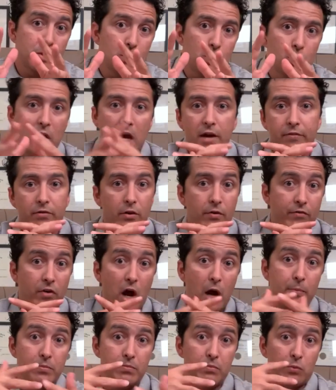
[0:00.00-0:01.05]
to have a,
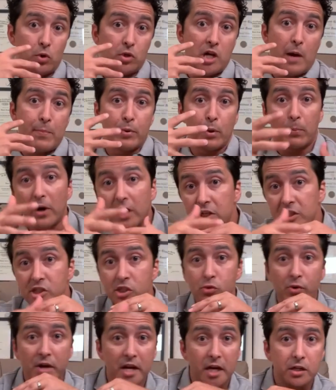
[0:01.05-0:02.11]
a good upper body
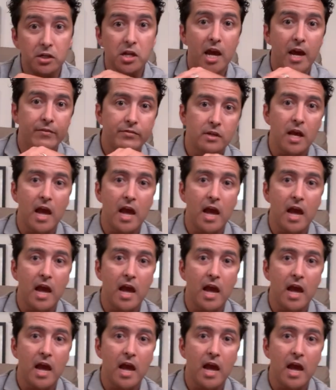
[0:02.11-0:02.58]
strength you have